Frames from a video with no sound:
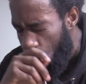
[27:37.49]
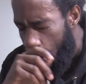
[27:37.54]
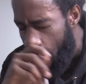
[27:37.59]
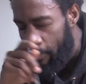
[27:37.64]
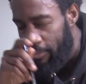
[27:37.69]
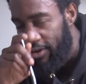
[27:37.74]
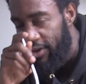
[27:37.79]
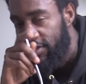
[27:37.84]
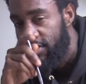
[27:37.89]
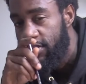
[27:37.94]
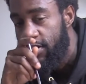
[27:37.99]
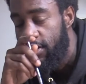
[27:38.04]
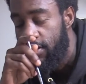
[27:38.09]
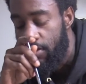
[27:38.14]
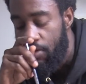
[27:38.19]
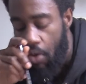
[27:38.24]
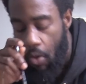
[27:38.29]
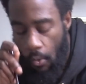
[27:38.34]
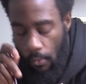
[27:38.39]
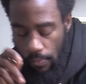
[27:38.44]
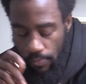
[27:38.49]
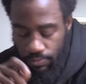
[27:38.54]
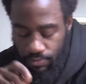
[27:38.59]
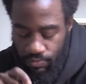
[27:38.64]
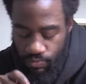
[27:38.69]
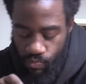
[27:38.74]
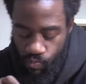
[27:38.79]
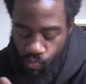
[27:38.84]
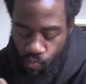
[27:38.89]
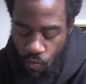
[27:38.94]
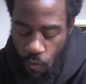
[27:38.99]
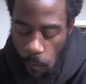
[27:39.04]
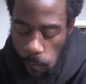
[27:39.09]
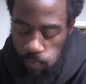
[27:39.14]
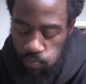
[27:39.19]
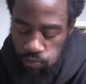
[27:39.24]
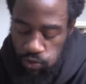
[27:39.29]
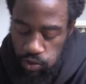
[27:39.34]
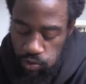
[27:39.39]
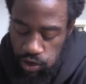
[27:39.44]
But it's hitting.
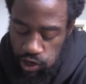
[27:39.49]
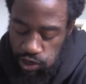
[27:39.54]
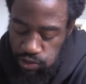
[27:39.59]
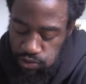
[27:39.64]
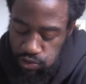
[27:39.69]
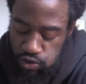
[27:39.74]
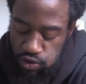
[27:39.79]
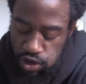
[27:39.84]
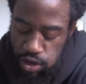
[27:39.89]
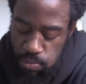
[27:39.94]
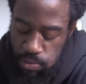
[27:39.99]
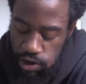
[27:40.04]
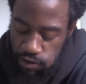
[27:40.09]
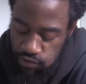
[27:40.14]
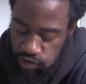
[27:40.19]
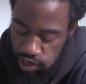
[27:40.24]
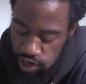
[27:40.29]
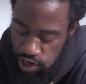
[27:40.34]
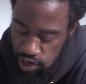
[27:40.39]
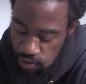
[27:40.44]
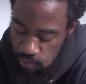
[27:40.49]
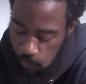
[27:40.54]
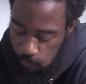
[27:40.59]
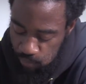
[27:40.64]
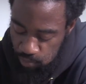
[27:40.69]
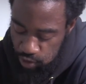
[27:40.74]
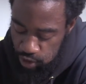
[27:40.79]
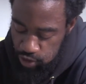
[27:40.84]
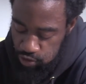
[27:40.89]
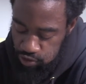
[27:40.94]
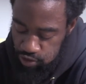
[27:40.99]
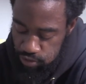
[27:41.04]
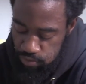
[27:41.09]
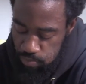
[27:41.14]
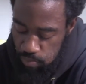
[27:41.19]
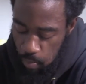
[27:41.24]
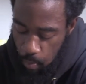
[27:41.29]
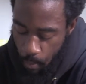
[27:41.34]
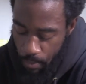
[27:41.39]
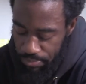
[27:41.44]
All right, cool your mouth down. Get you
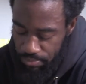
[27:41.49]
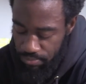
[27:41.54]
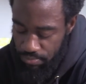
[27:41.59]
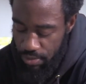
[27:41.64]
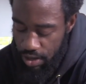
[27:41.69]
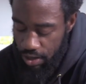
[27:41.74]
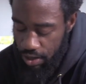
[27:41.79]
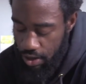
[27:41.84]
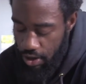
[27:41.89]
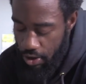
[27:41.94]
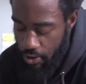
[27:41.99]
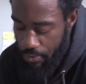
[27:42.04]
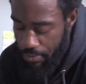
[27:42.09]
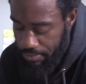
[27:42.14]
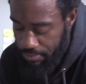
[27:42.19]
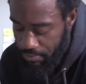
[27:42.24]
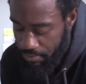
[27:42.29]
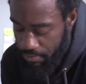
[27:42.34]
some mango.